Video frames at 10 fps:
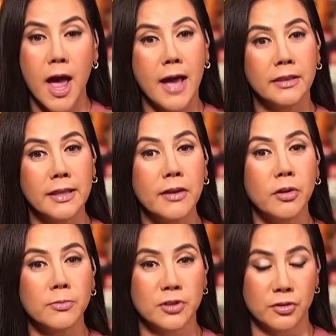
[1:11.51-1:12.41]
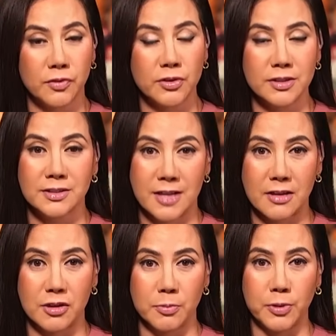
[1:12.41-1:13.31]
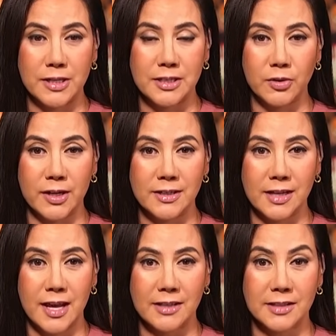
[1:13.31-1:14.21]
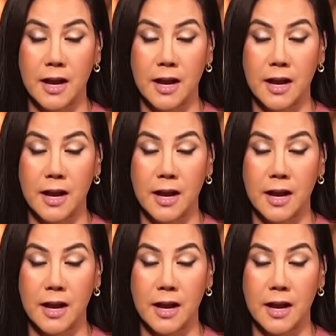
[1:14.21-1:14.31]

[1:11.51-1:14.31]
And legal observers say that the plea deal indicates